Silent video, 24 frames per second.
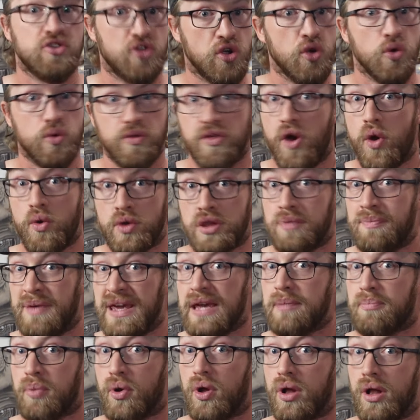to those
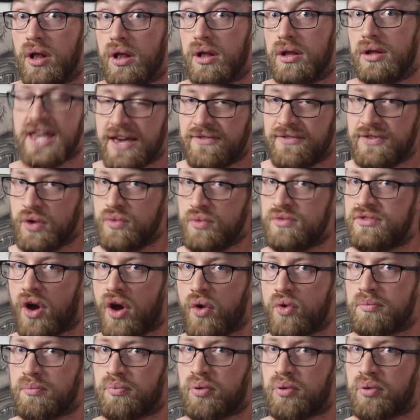people. If you don't